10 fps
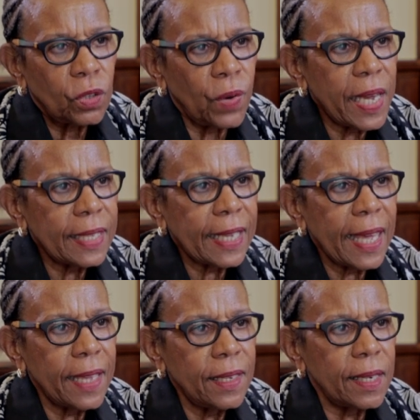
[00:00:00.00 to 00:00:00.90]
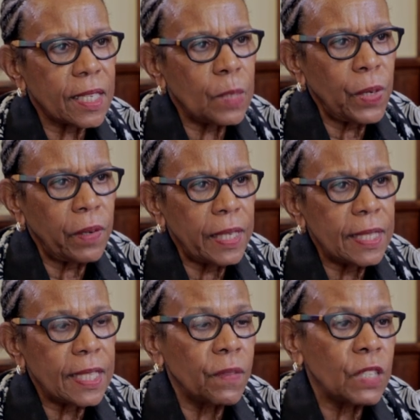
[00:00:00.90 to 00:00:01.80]
Grand Canyon
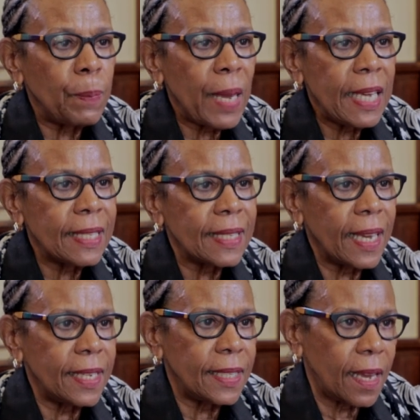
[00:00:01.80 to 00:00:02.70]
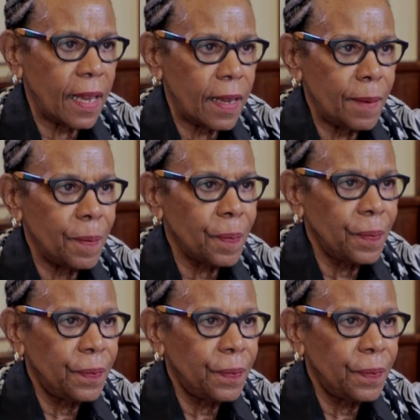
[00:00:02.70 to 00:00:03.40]
experience of space and time.